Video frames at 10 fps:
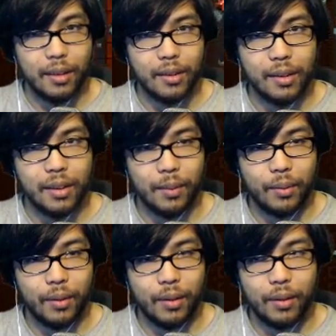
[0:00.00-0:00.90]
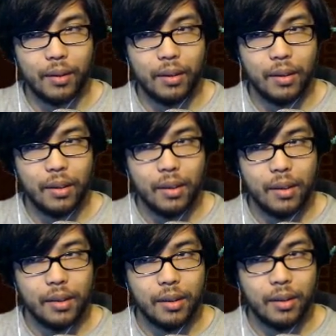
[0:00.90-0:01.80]
It's the teleporter?
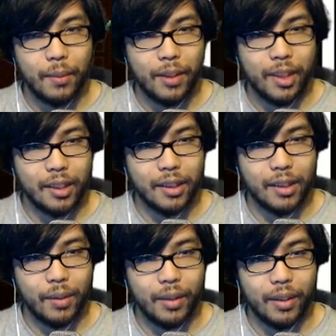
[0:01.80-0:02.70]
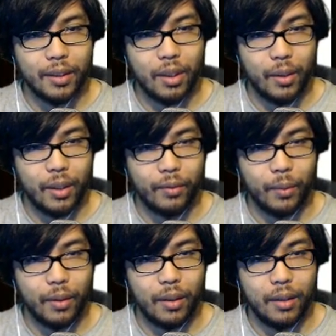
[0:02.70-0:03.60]
So let me test this out. We can just go here if we
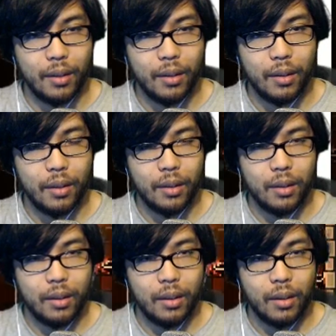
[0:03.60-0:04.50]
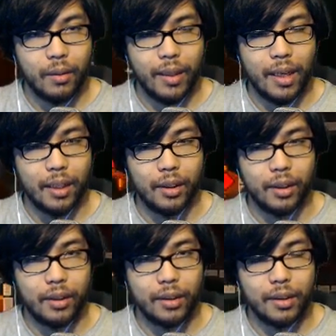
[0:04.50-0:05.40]
want. Wait, actually,
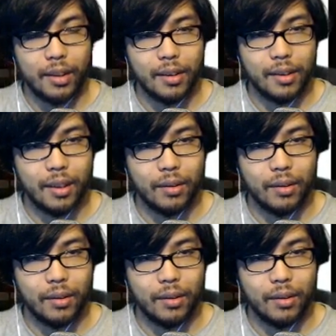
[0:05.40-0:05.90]
let's test this out.